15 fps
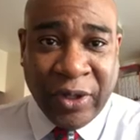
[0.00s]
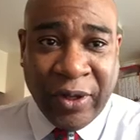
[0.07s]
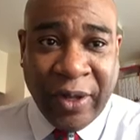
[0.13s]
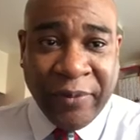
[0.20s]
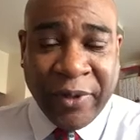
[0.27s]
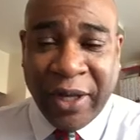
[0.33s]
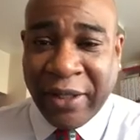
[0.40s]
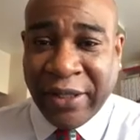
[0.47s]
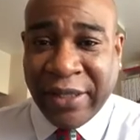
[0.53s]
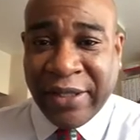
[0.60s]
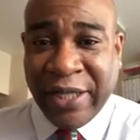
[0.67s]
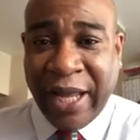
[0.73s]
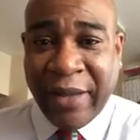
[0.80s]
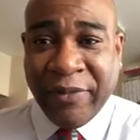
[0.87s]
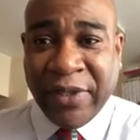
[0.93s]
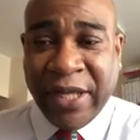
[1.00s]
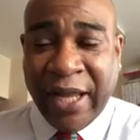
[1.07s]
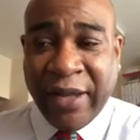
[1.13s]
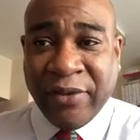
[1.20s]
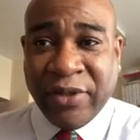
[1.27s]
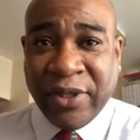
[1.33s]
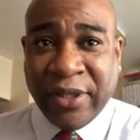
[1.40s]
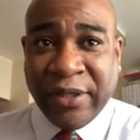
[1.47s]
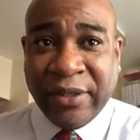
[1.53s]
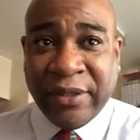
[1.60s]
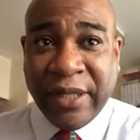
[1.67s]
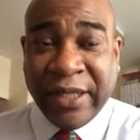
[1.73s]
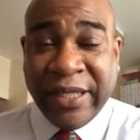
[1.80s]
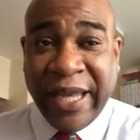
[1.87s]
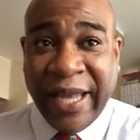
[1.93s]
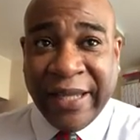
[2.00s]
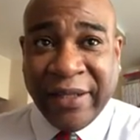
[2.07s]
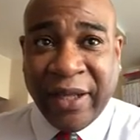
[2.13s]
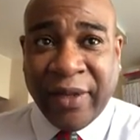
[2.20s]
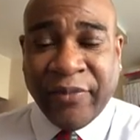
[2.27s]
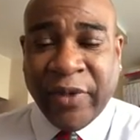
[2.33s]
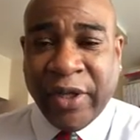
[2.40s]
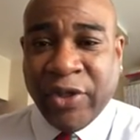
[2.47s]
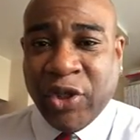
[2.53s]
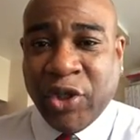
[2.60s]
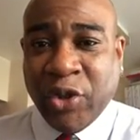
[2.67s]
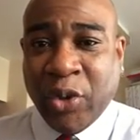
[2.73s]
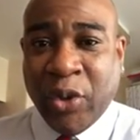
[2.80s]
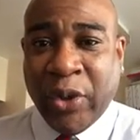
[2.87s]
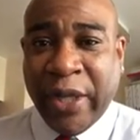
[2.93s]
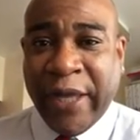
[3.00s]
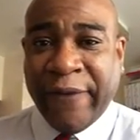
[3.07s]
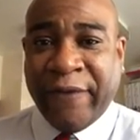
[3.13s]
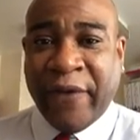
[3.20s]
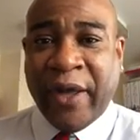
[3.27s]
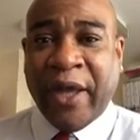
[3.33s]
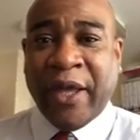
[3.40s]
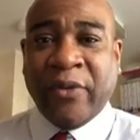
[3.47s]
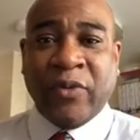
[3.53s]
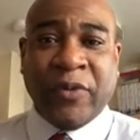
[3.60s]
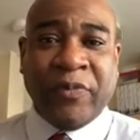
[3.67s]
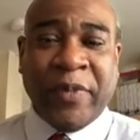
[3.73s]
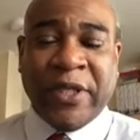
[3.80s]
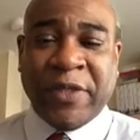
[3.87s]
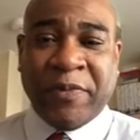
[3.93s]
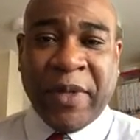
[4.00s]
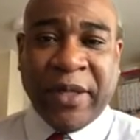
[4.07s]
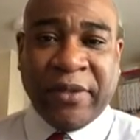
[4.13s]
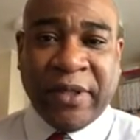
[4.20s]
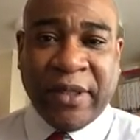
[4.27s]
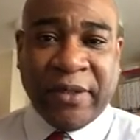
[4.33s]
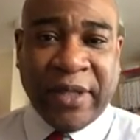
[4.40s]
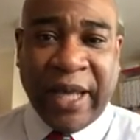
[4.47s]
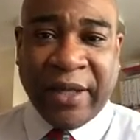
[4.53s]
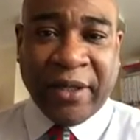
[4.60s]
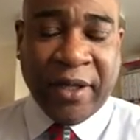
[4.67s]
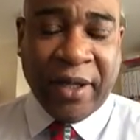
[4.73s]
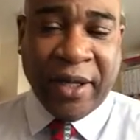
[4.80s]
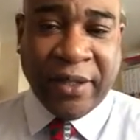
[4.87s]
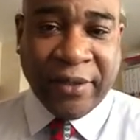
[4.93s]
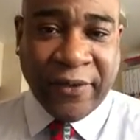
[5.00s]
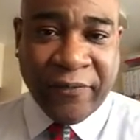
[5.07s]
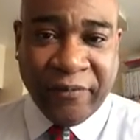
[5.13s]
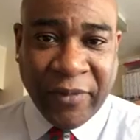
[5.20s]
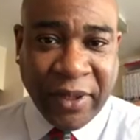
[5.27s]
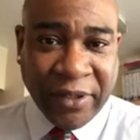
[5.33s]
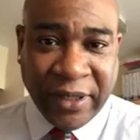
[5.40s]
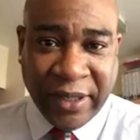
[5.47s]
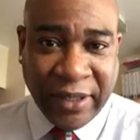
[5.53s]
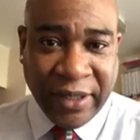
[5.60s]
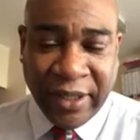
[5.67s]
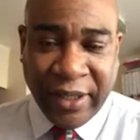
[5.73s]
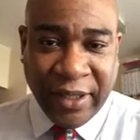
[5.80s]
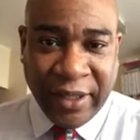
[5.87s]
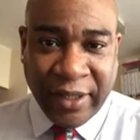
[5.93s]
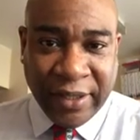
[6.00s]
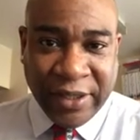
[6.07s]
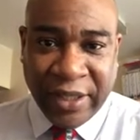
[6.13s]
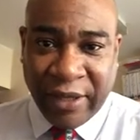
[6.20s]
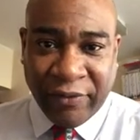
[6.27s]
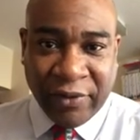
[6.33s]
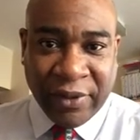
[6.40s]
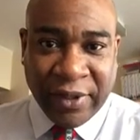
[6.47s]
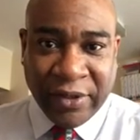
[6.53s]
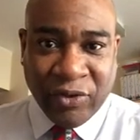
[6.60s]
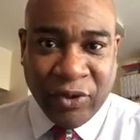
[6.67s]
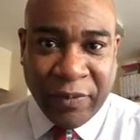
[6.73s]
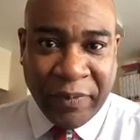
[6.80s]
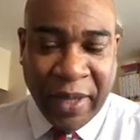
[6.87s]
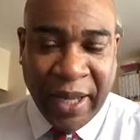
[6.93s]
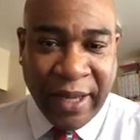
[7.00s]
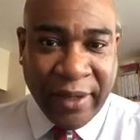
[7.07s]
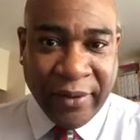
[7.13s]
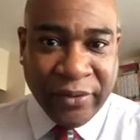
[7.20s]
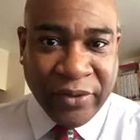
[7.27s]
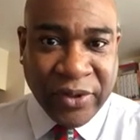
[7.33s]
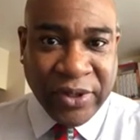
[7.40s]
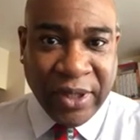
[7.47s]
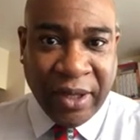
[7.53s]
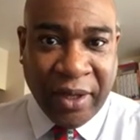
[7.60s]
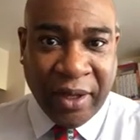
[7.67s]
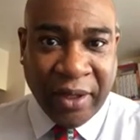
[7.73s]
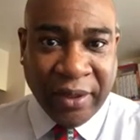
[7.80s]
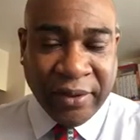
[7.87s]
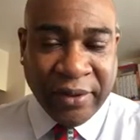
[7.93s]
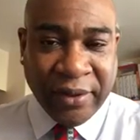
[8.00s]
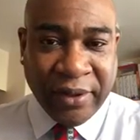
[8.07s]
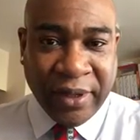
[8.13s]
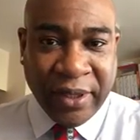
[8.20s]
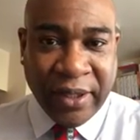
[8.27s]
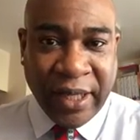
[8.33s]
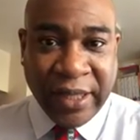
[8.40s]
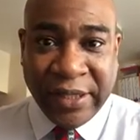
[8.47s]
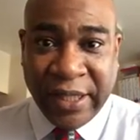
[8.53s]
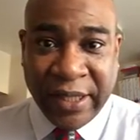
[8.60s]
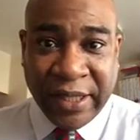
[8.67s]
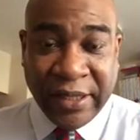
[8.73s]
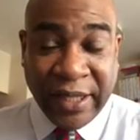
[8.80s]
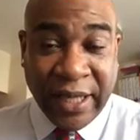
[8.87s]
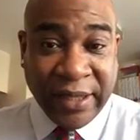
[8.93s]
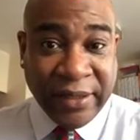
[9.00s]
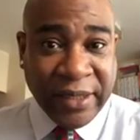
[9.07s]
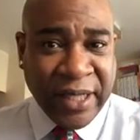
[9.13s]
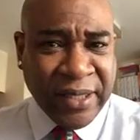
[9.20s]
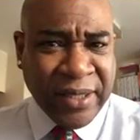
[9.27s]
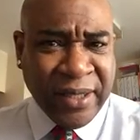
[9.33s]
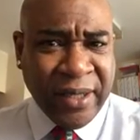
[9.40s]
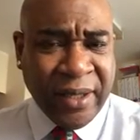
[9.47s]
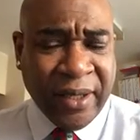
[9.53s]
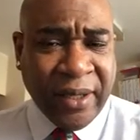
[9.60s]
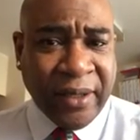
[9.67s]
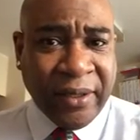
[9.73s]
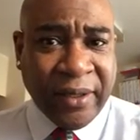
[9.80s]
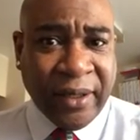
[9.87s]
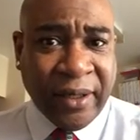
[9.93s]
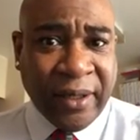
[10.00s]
I'm kind of tapped out, and again, I'm not sure if I would be spending that kind of money, several £100s, on a second-hand guitar.